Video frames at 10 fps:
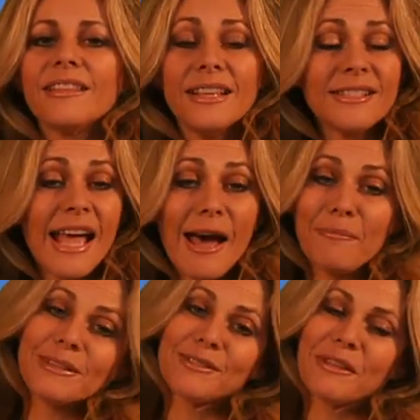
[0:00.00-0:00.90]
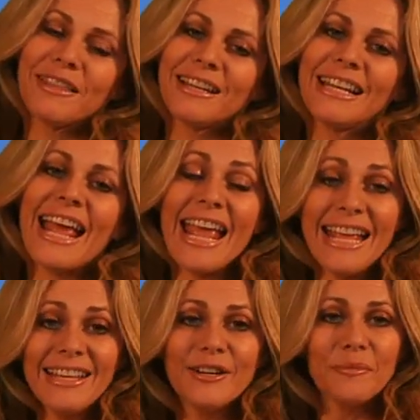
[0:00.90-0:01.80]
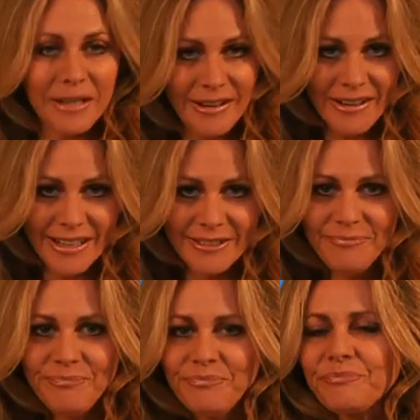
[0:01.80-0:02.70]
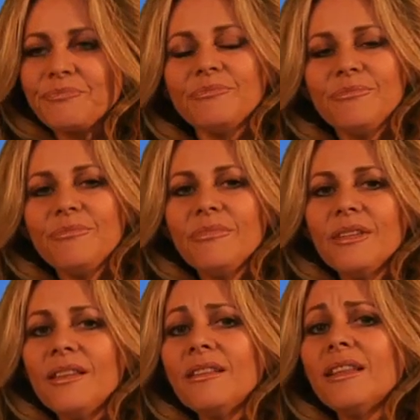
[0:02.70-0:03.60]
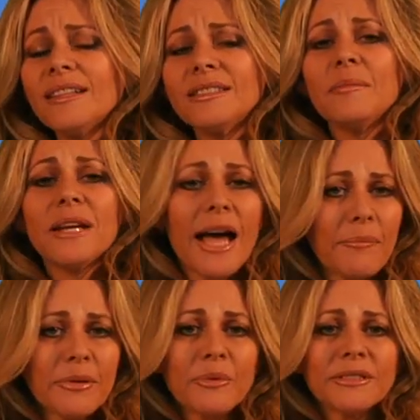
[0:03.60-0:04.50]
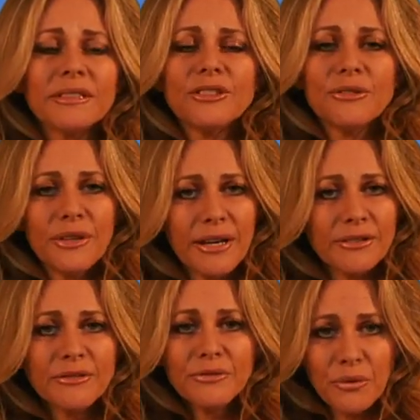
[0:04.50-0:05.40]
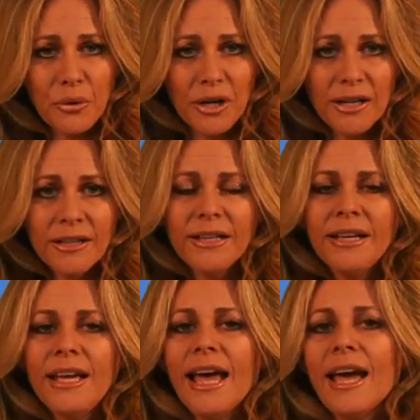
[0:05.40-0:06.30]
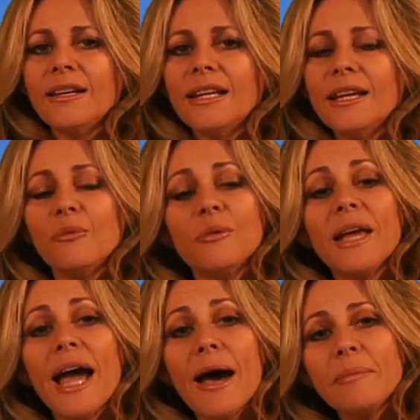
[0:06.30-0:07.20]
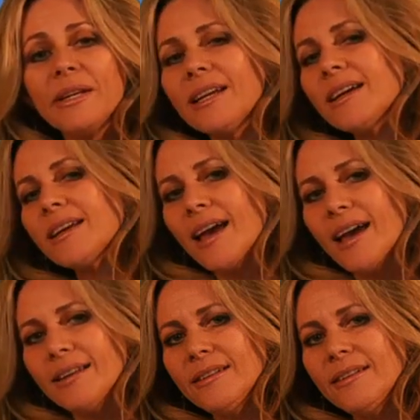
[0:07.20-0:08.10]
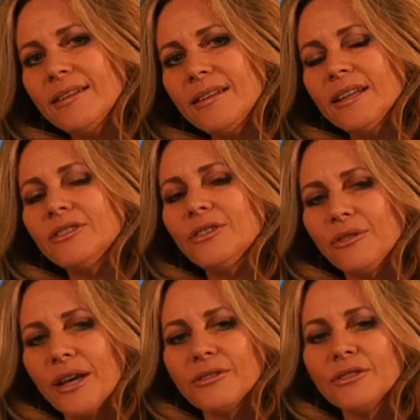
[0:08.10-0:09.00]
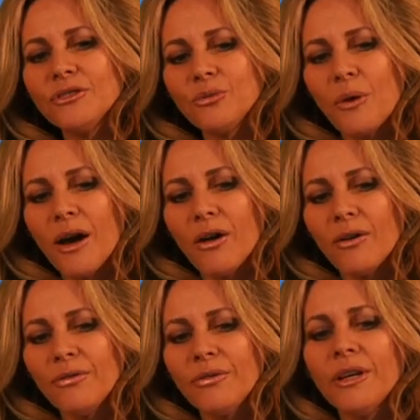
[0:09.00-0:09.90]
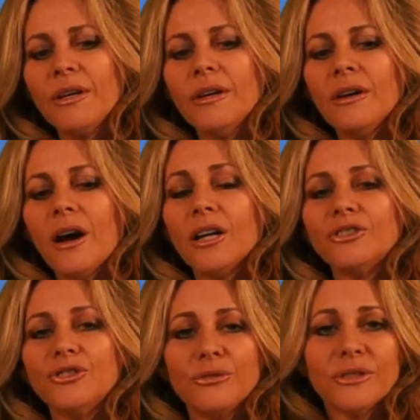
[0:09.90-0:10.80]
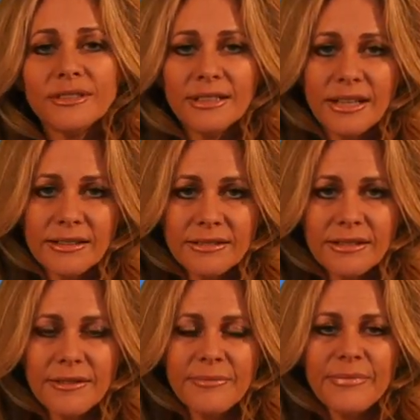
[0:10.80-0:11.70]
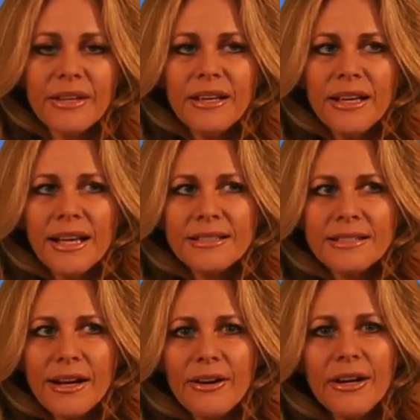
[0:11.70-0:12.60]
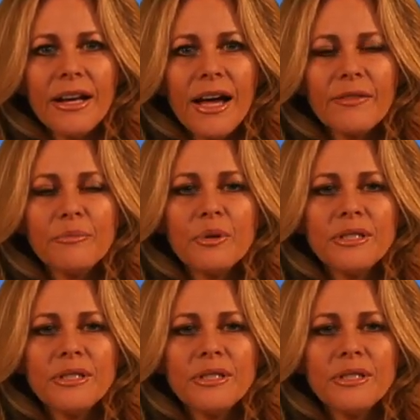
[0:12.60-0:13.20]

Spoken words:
This happens within an 8-year period. The last time it happened was in 2004, and it will be happening again in 2012 on June the 6th. And Sarah and I have